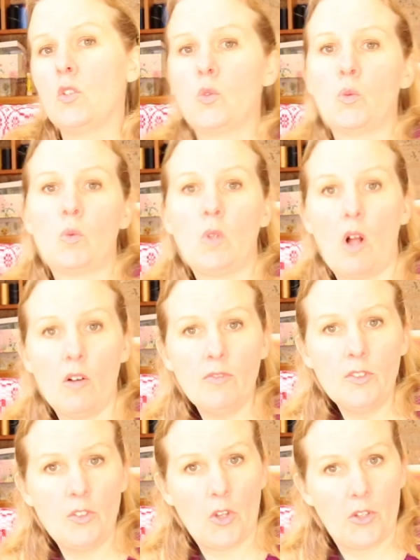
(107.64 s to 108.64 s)
you will
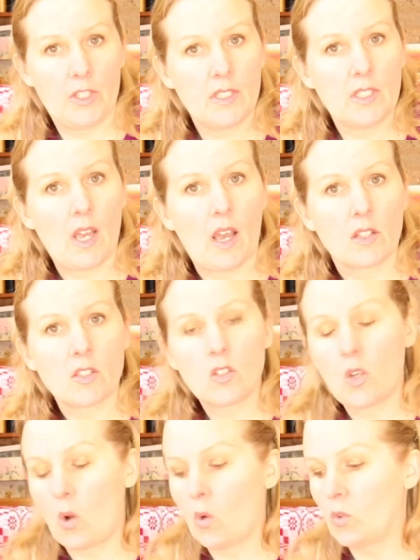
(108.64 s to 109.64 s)
often notice, are
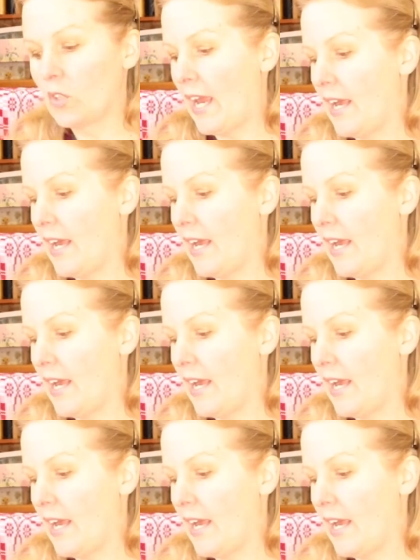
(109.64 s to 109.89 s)
sold